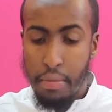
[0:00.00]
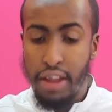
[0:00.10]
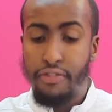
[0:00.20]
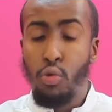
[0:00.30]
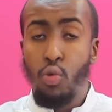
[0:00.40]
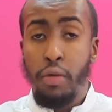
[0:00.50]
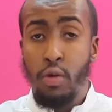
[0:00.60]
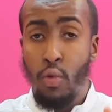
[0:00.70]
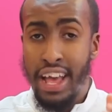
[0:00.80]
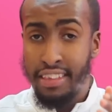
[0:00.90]
But if the
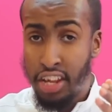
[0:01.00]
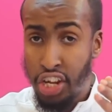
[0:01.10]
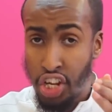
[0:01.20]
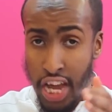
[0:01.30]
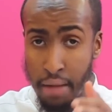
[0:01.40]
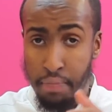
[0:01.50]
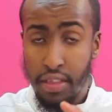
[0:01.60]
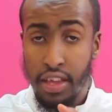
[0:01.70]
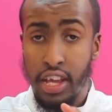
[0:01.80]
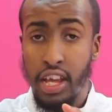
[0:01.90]
woman wears the hijab
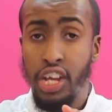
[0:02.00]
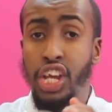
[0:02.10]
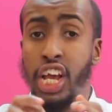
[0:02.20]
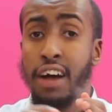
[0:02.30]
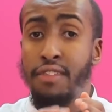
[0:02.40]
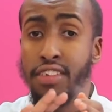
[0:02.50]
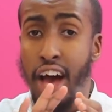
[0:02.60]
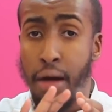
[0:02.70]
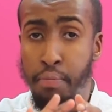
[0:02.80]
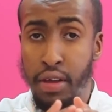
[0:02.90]
and she covers
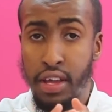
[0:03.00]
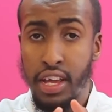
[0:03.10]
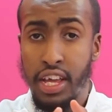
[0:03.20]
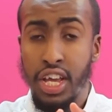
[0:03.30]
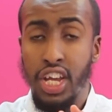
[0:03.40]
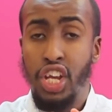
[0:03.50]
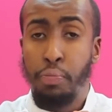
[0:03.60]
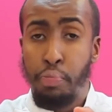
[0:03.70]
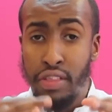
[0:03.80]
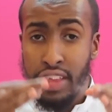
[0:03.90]
up and she
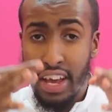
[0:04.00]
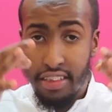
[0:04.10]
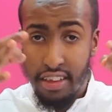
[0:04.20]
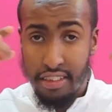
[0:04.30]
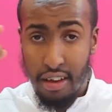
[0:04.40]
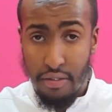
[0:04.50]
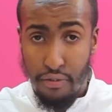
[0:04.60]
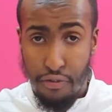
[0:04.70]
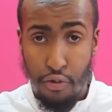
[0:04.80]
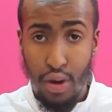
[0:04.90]
protects
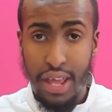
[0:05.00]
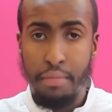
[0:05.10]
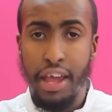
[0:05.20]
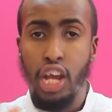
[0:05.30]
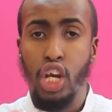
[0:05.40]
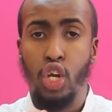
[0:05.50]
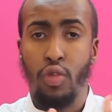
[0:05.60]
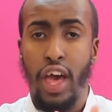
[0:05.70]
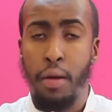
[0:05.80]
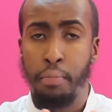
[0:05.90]
herself fully, making
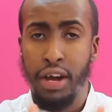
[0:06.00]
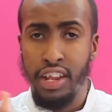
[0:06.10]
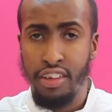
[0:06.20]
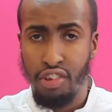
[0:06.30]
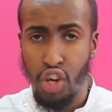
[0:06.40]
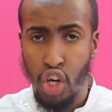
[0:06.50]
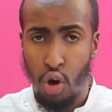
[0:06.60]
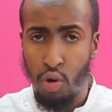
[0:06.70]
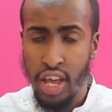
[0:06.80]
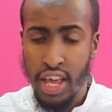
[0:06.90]
sure that her body doesn't
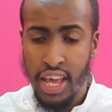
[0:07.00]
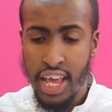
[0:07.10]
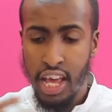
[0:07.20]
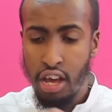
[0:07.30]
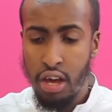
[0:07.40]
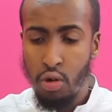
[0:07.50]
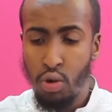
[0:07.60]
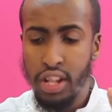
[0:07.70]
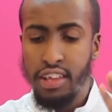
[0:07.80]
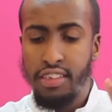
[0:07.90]
show,
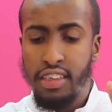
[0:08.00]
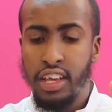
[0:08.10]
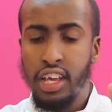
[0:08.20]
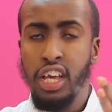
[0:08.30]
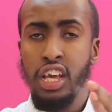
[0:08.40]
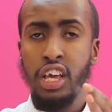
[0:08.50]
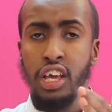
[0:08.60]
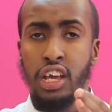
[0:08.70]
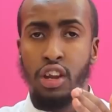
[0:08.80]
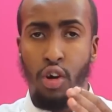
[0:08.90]
what does
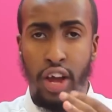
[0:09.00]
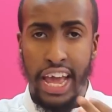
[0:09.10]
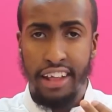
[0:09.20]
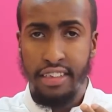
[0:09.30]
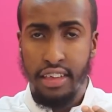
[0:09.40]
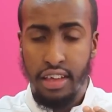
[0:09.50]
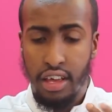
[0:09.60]
he not get?